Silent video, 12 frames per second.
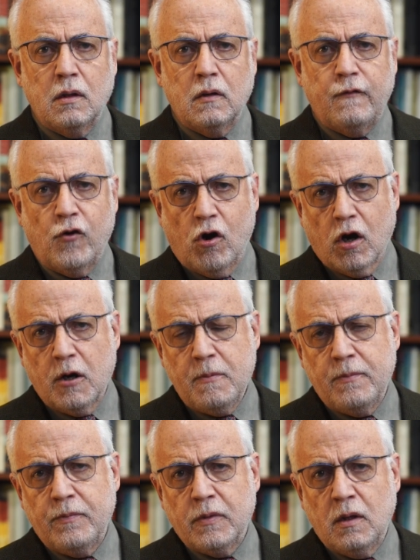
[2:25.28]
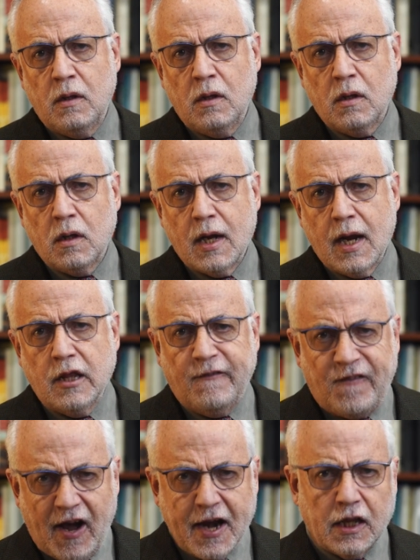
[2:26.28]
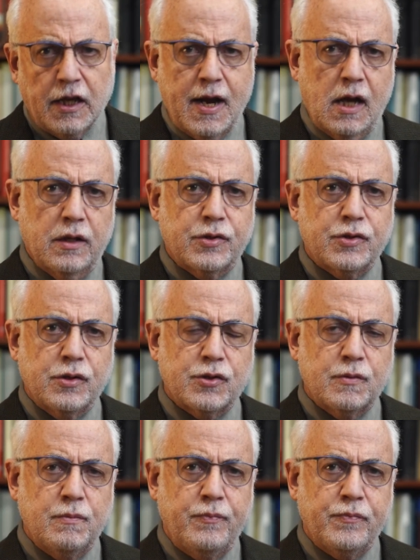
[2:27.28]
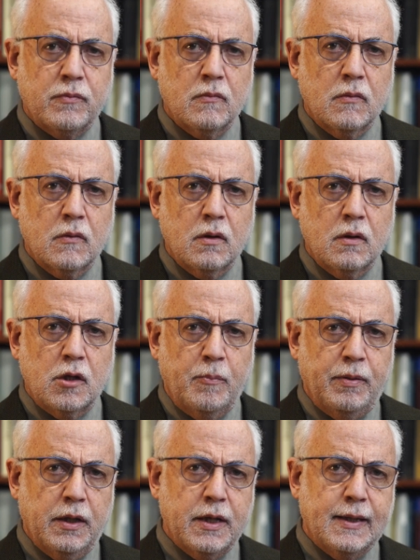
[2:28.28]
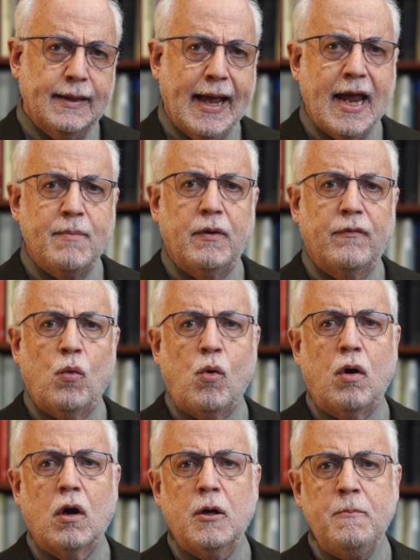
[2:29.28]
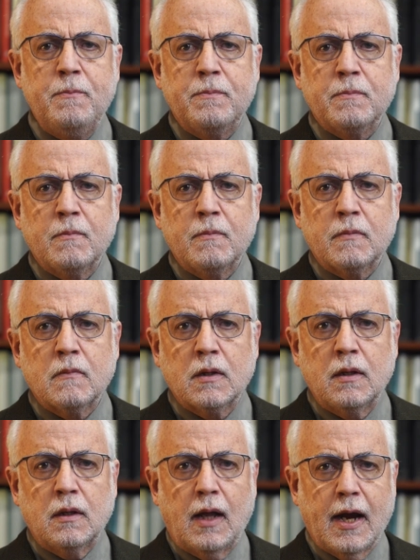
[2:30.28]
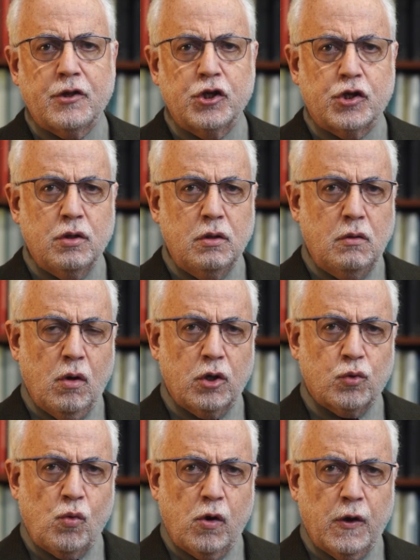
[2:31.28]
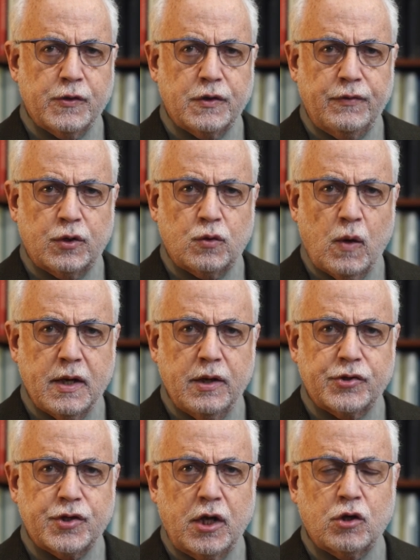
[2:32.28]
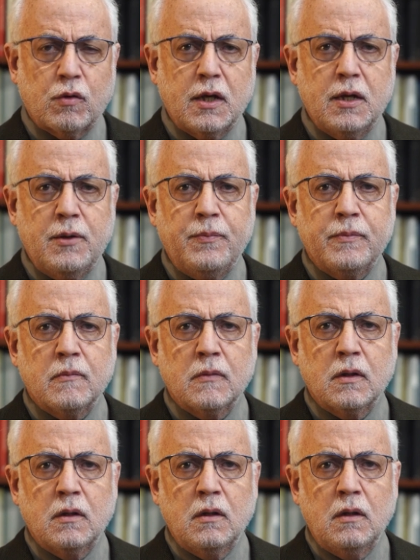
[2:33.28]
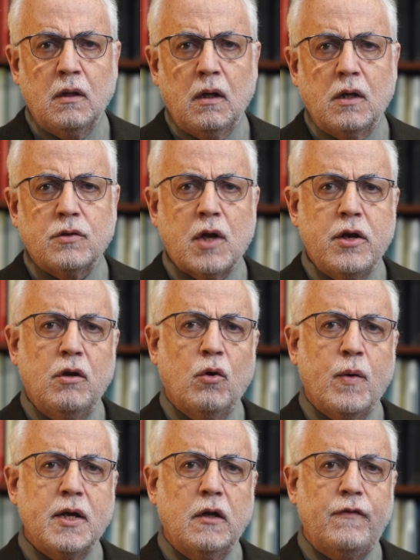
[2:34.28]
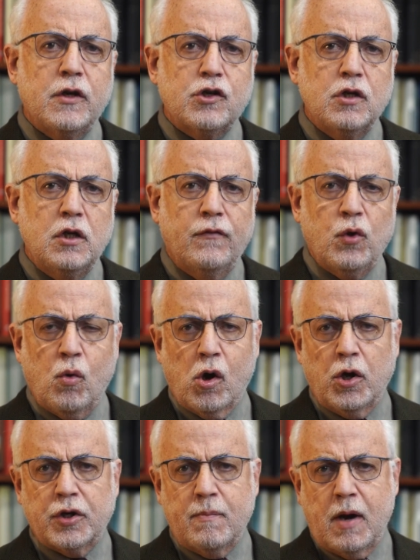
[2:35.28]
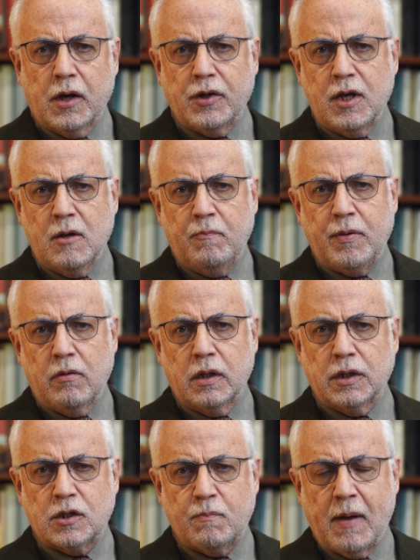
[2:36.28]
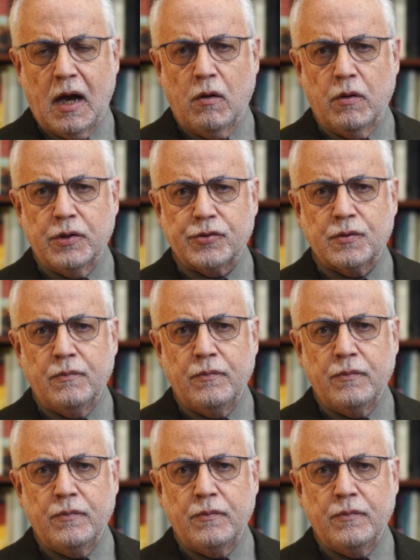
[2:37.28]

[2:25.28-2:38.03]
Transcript: Four, in the final analysis, the political aim of the war, like the two world wars of the 20th century, is a new redivision of the world among the imperialist powers.